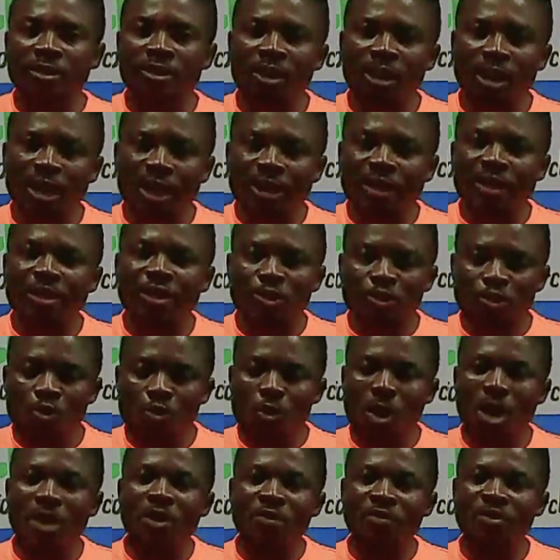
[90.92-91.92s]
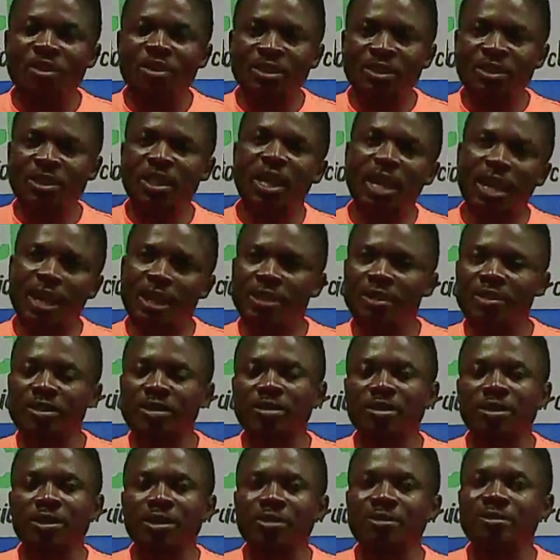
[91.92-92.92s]
it is one of the signs
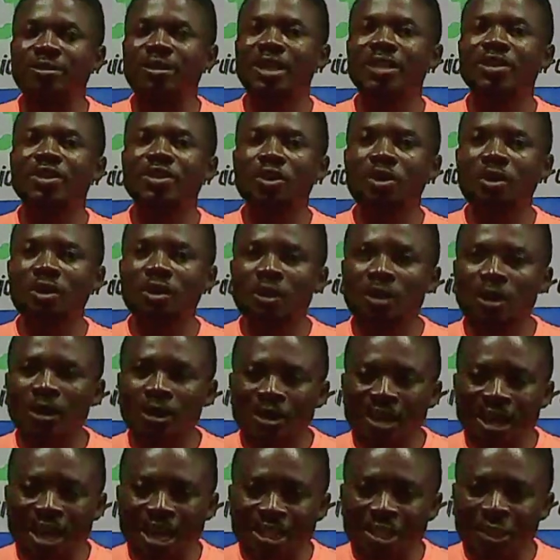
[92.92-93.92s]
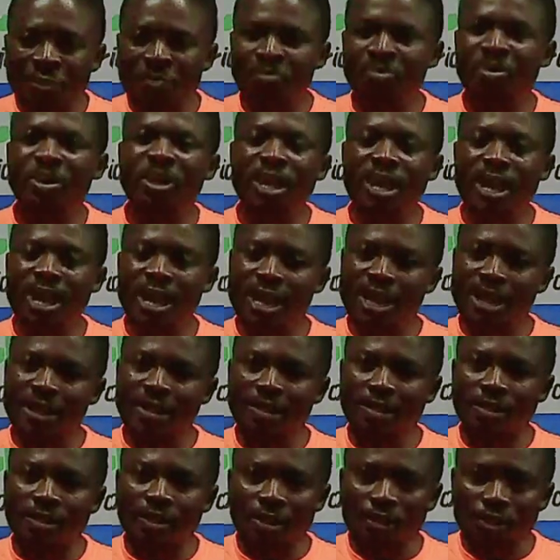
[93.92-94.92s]
that
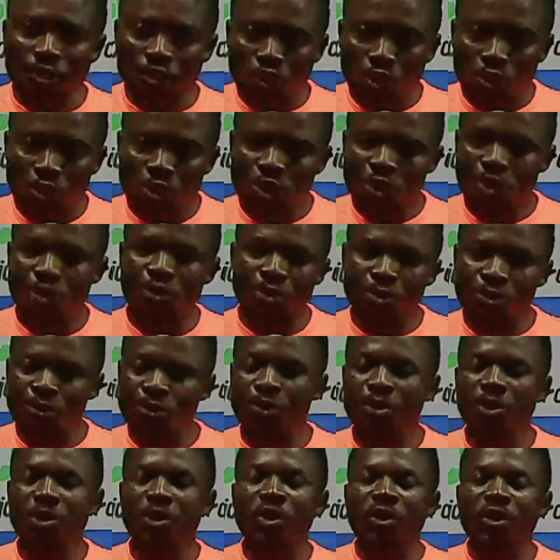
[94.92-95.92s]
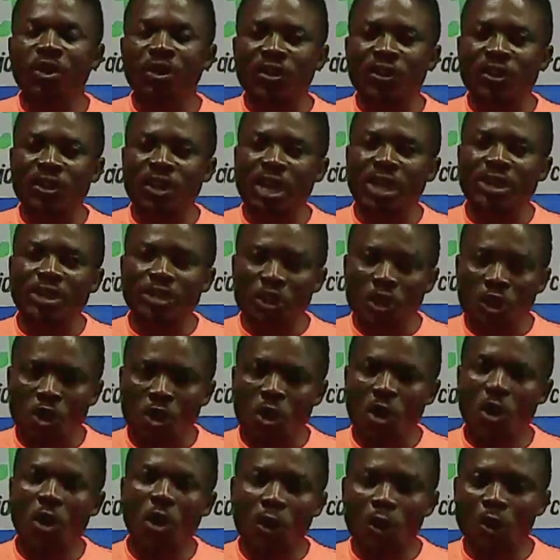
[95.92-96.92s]
explain to you that
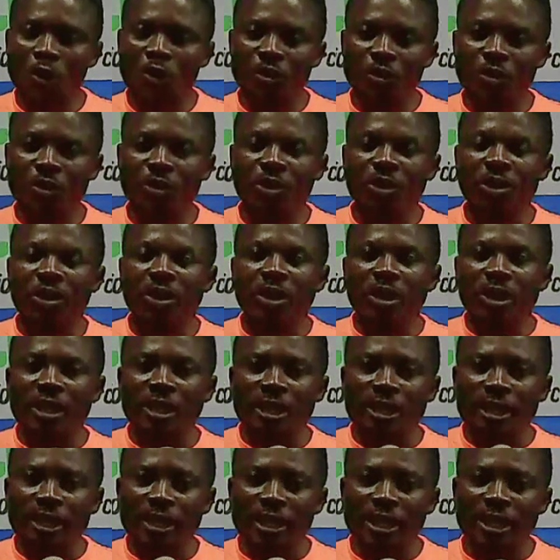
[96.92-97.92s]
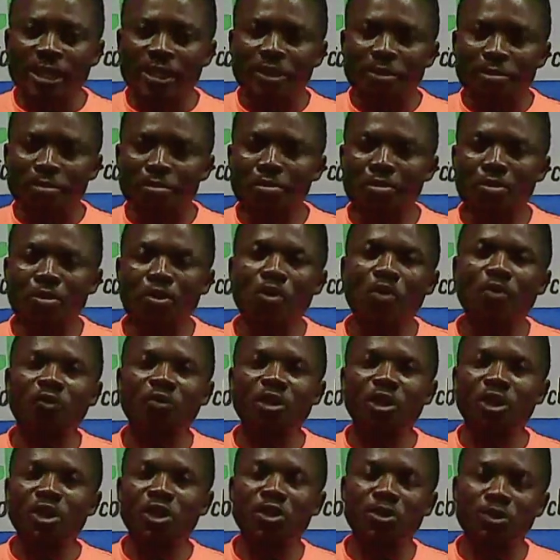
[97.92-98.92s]
God is
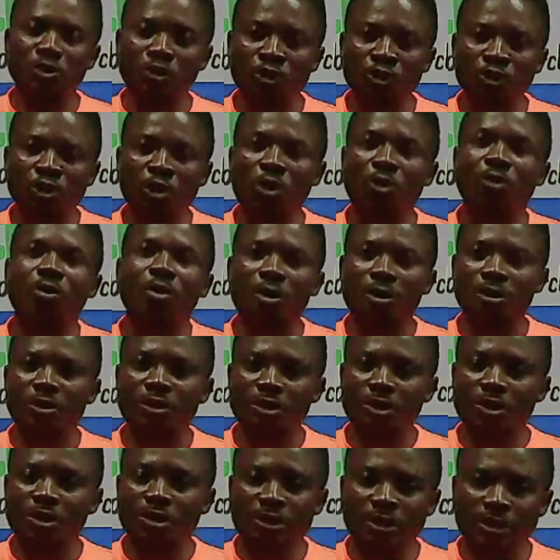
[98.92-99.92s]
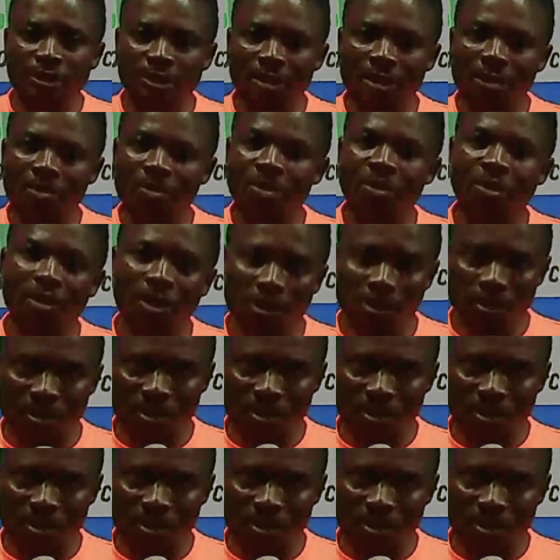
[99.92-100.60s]
moving you towards something